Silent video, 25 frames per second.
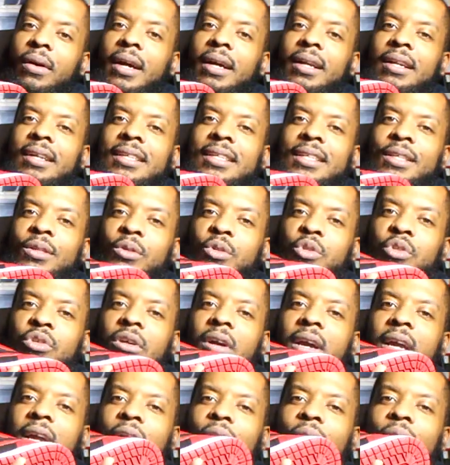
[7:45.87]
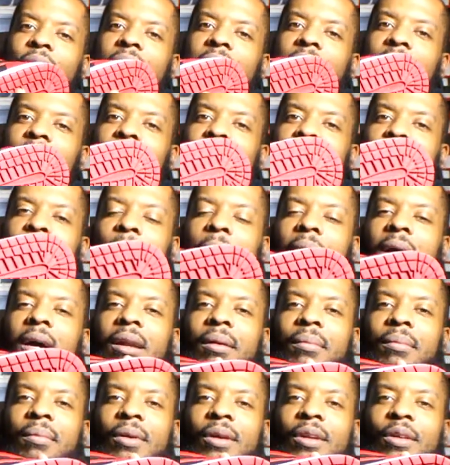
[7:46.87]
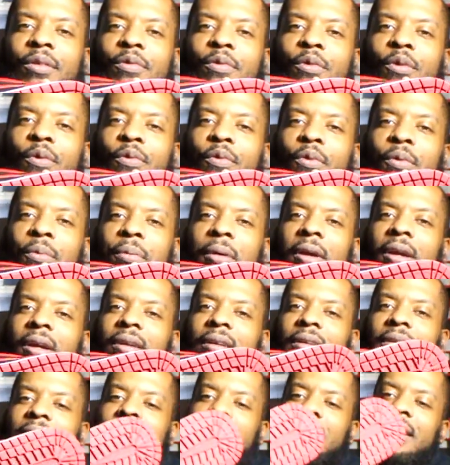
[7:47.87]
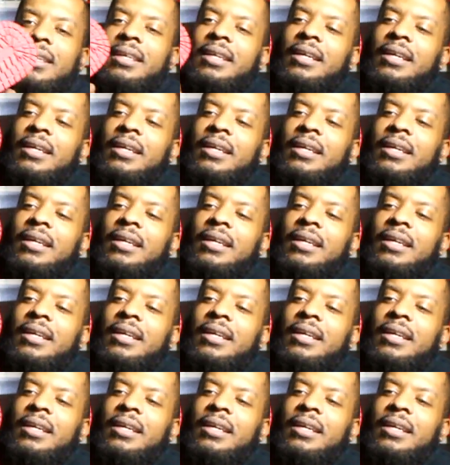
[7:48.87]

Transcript: right, this little triangle right here on the bottom on the foo-foo pairs,